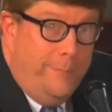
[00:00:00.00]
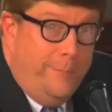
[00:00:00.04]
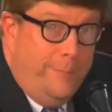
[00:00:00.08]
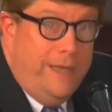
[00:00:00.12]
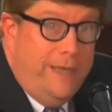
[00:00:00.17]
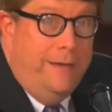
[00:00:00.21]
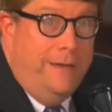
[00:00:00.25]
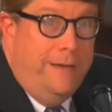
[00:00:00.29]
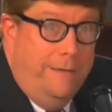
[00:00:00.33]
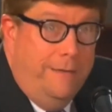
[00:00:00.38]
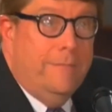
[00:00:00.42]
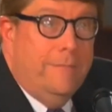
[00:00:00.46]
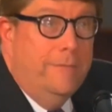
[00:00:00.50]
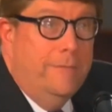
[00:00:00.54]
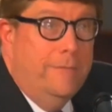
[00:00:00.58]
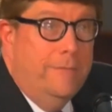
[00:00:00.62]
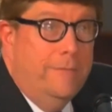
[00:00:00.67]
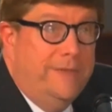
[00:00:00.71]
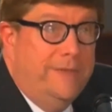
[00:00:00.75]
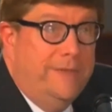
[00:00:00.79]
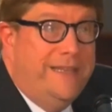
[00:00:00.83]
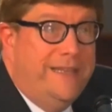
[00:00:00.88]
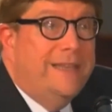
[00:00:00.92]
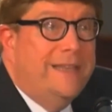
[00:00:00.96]
be
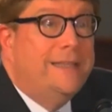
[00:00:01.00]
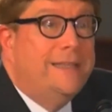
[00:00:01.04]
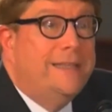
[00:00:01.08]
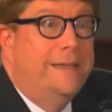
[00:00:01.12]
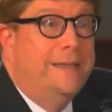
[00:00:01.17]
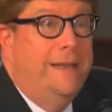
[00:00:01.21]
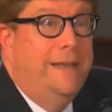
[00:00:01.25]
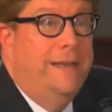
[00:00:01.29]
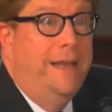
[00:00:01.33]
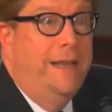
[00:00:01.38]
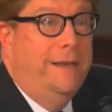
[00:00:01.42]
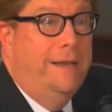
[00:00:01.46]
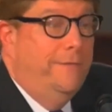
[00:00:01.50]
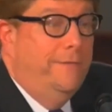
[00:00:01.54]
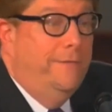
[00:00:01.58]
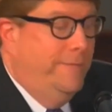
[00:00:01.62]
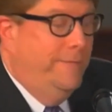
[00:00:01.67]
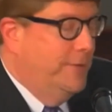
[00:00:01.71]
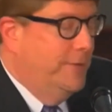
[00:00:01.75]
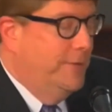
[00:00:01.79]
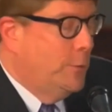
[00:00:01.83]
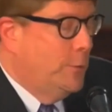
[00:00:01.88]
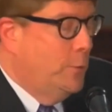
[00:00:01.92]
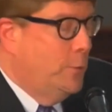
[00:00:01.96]
designated for
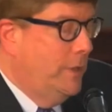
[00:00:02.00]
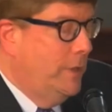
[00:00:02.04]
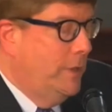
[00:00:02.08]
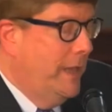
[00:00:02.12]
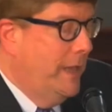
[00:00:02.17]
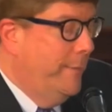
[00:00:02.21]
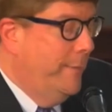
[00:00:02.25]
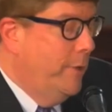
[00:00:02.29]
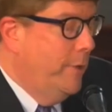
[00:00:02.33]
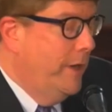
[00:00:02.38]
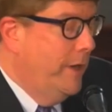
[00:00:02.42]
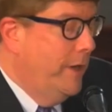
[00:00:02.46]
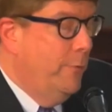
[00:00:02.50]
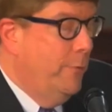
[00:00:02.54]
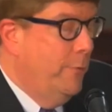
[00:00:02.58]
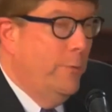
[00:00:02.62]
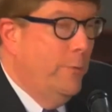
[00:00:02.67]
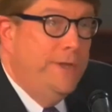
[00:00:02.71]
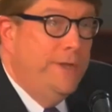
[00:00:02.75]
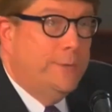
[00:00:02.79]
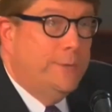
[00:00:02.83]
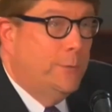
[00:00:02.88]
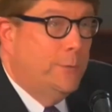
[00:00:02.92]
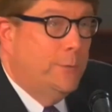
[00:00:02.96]
school library
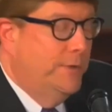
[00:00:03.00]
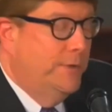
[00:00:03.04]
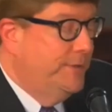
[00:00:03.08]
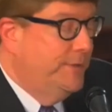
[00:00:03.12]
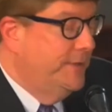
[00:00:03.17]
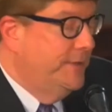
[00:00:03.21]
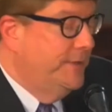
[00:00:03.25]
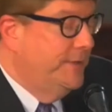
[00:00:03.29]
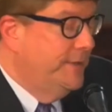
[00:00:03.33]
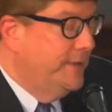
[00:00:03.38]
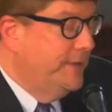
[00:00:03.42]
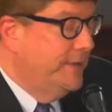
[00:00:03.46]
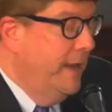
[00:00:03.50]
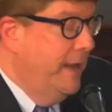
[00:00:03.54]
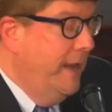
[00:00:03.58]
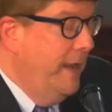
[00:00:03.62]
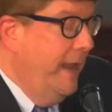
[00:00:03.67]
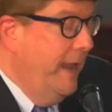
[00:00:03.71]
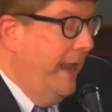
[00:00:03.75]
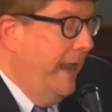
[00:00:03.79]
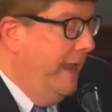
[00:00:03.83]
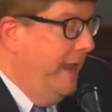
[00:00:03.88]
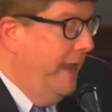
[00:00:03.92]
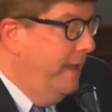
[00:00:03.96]
resources,
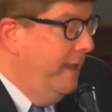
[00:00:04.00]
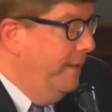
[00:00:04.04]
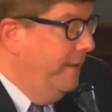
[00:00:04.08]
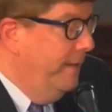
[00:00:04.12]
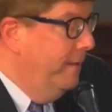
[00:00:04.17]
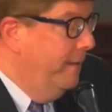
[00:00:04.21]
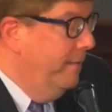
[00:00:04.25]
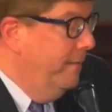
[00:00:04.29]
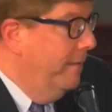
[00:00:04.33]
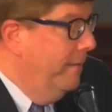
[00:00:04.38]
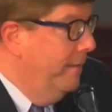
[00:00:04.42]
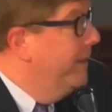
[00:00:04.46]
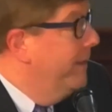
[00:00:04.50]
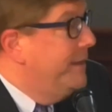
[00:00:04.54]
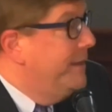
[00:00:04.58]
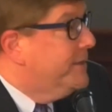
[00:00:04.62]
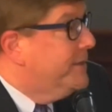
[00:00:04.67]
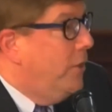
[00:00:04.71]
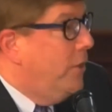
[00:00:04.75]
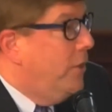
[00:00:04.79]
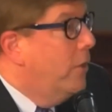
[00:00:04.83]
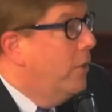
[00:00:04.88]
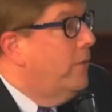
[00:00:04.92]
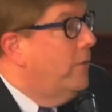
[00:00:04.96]
and that's
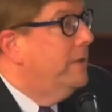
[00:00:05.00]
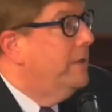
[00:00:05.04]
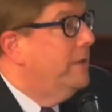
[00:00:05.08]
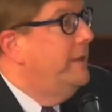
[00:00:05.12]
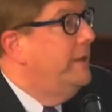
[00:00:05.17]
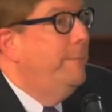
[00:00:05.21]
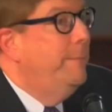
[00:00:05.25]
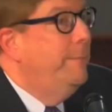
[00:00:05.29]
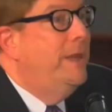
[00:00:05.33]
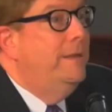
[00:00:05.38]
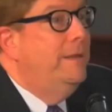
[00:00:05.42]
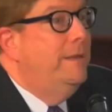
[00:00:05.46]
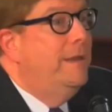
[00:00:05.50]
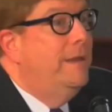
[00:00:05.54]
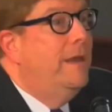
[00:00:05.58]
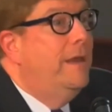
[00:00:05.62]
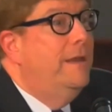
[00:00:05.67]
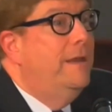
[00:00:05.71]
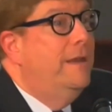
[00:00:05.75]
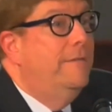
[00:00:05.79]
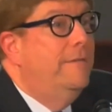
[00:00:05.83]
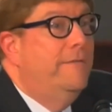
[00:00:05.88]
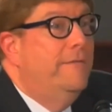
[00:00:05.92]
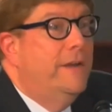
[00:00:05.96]
currently being done
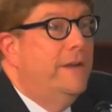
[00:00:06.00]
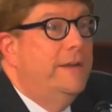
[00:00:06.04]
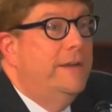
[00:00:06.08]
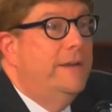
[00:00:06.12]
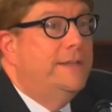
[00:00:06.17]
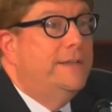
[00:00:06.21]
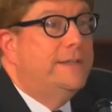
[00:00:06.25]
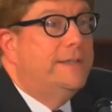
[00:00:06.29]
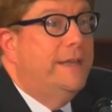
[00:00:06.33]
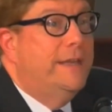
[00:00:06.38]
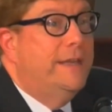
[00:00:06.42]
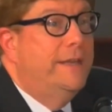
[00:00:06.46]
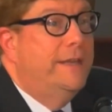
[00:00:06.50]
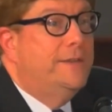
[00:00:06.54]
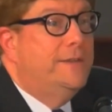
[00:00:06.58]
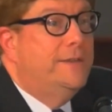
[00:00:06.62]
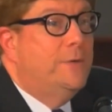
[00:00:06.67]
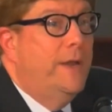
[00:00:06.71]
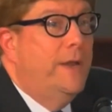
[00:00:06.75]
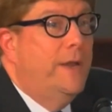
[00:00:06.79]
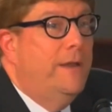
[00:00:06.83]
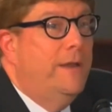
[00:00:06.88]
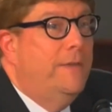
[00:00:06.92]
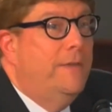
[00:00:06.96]
in various states
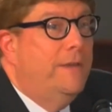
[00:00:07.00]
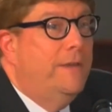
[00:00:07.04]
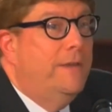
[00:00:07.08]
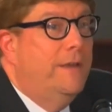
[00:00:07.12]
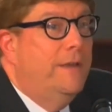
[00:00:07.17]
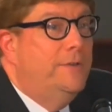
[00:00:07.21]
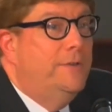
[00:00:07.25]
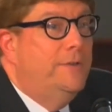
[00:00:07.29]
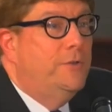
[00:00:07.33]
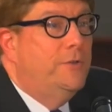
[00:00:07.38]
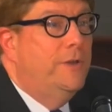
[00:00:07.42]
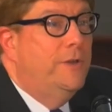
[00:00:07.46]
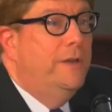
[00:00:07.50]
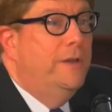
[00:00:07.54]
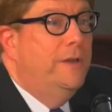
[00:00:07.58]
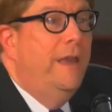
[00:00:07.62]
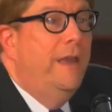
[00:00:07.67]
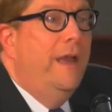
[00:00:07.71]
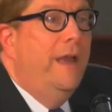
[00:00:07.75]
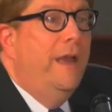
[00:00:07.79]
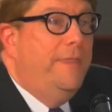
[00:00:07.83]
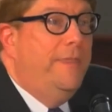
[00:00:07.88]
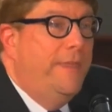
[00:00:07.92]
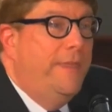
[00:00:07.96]
around the country.
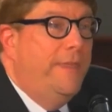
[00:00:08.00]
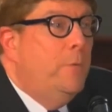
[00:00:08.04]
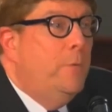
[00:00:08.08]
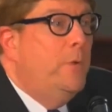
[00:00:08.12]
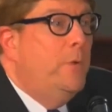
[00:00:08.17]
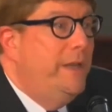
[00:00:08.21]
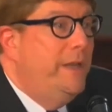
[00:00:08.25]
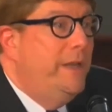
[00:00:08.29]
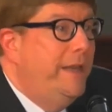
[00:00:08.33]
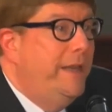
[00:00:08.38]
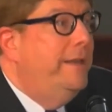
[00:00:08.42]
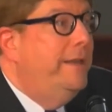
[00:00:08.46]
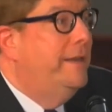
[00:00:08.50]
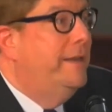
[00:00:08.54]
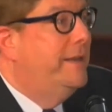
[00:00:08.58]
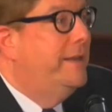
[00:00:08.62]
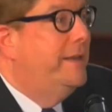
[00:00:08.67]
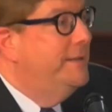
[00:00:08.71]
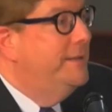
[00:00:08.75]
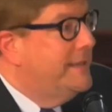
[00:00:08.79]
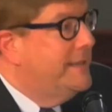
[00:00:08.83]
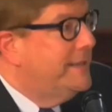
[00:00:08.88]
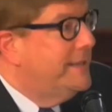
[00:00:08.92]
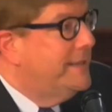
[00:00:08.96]
I think we need to
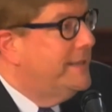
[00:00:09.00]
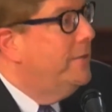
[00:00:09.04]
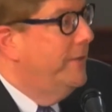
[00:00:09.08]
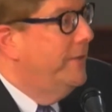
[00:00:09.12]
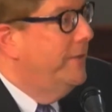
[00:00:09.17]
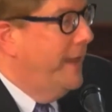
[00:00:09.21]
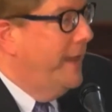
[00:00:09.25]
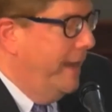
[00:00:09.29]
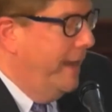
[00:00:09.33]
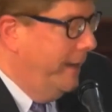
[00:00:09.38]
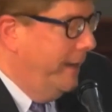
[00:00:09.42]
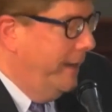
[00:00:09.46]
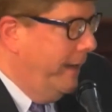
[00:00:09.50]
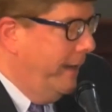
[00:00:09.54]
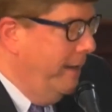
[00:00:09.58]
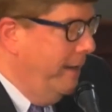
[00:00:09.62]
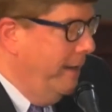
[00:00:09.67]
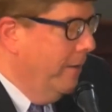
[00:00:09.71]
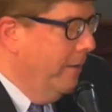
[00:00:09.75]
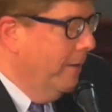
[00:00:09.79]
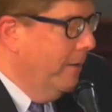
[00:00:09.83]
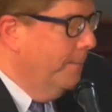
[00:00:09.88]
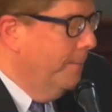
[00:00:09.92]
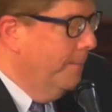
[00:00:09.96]
consider that
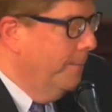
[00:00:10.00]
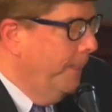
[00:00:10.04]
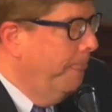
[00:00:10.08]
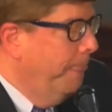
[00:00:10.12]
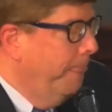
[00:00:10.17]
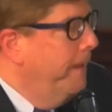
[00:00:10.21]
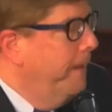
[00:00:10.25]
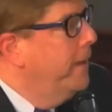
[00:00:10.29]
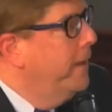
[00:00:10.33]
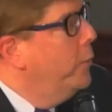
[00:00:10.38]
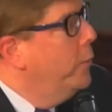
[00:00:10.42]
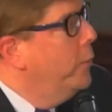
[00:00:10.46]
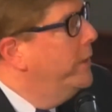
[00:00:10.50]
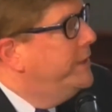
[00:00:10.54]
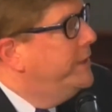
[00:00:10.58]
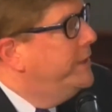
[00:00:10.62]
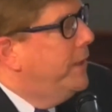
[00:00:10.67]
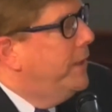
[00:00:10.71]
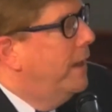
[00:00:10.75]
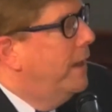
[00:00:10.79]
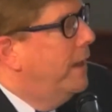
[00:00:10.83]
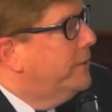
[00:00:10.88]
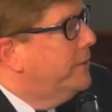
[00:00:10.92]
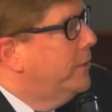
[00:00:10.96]
here. We
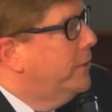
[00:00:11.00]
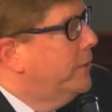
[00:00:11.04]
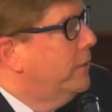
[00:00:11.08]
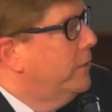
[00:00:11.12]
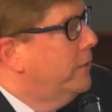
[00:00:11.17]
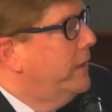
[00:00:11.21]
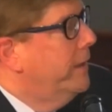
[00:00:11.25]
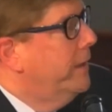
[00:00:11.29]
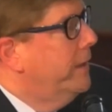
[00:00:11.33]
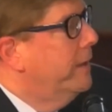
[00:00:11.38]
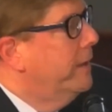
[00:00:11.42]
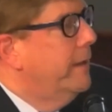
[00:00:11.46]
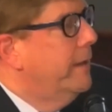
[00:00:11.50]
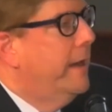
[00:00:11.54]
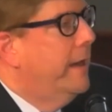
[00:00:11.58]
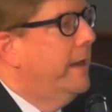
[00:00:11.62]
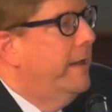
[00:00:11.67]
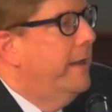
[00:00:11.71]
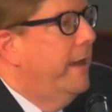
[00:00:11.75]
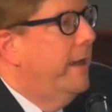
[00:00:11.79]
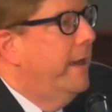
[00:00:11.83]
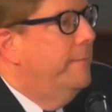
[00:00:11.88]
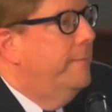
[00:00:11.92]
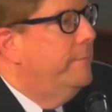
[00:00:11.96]
talked earlier, and
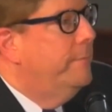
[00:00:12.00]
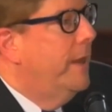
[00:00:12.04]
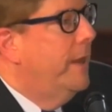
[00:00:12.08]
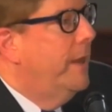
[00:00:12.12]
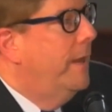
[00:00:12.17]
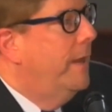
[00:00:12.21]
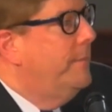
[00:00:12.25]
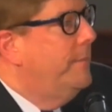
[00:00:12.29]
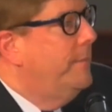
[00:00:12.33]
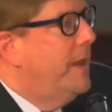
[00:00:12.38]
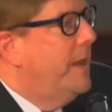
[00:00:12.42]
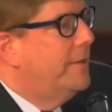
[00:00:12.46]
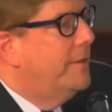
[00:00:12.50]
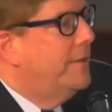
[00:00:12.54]
I'm not